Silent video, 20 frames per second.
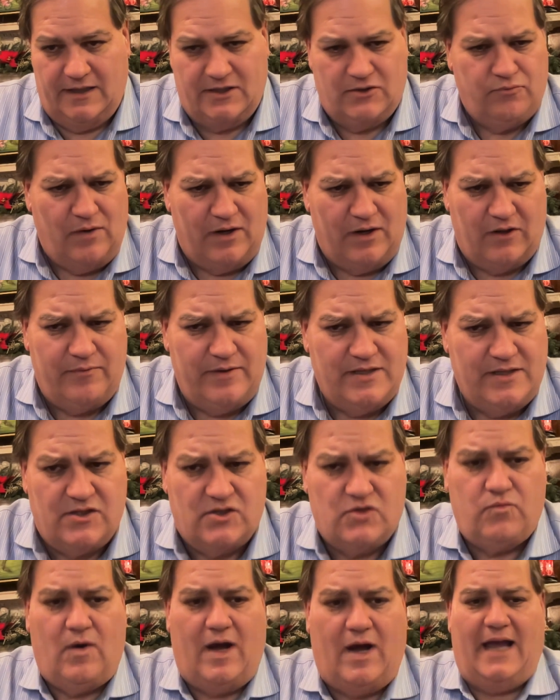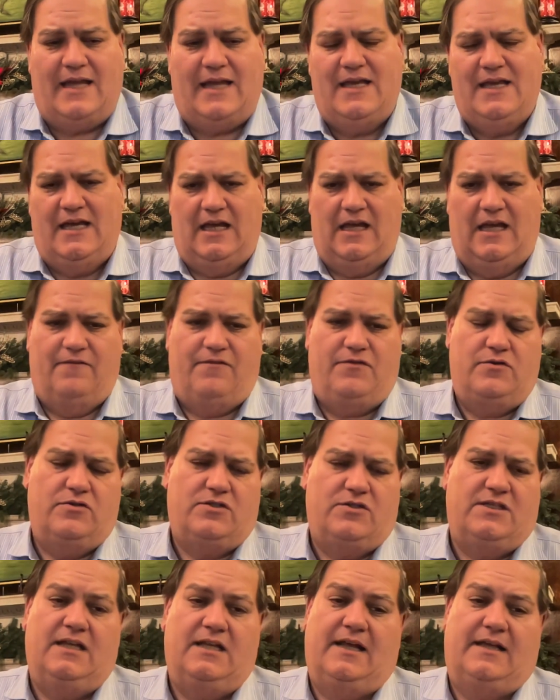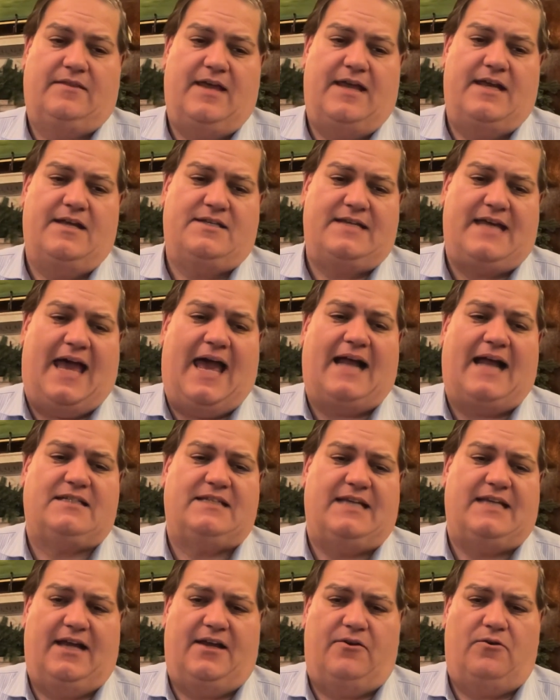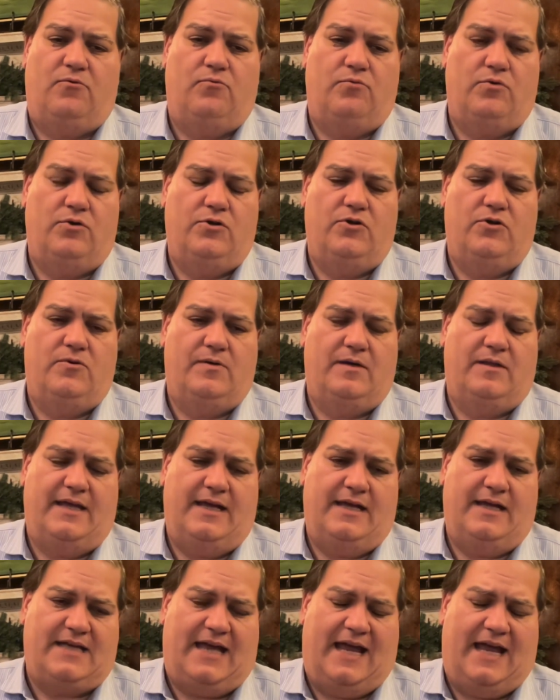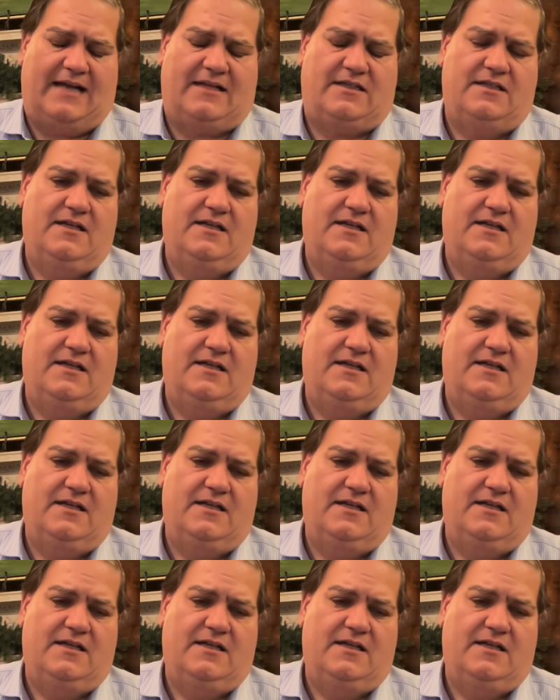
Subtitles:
It's one of the reasons why if you see like they attacked Anna Wu and they attacked